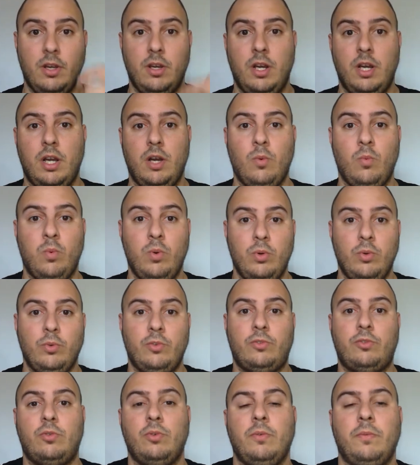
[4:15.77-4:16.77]

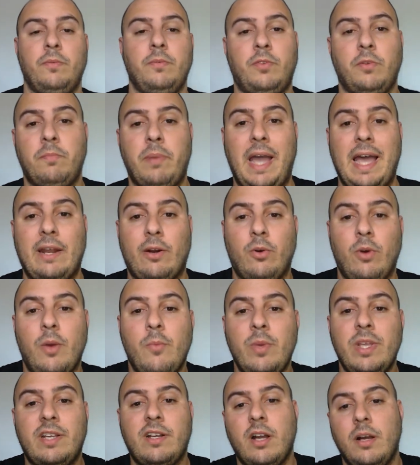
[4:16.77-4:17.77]
Wus to battle,
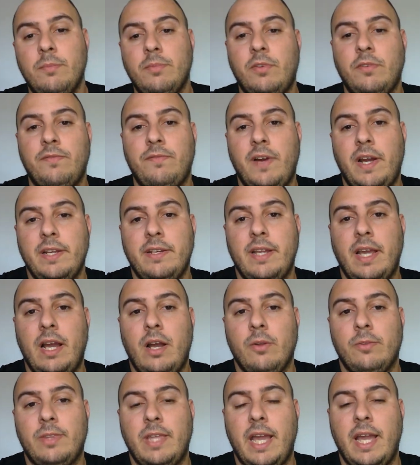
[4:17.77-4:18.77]
and we come to find
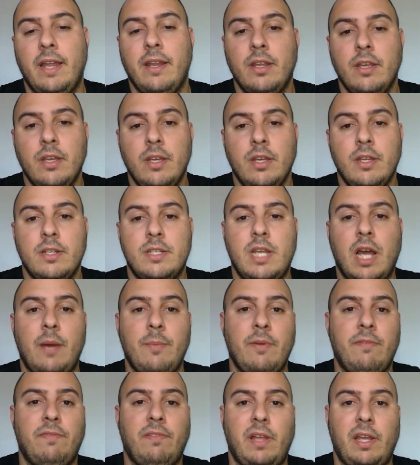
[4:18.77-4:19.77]
out that
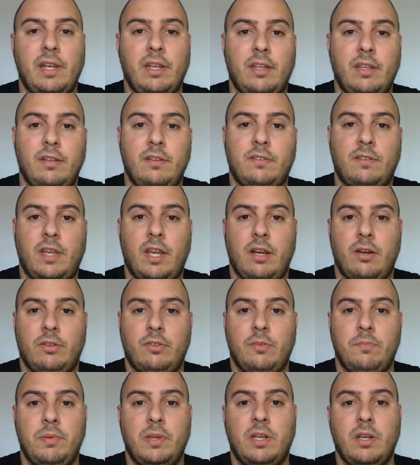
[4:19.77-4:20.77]
Tommy Flanagan's
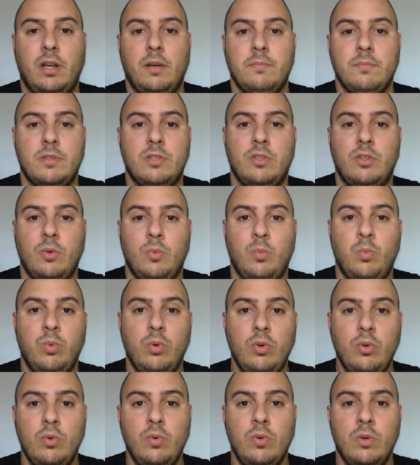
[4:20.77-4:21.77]
character becomes the
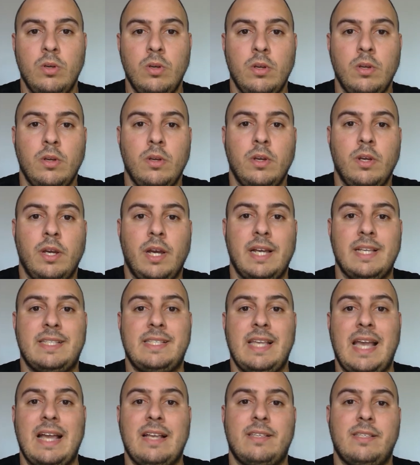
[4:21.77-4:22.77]
Wu
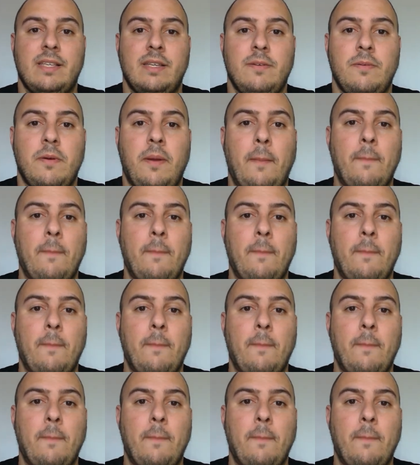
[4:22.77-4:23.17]
assassin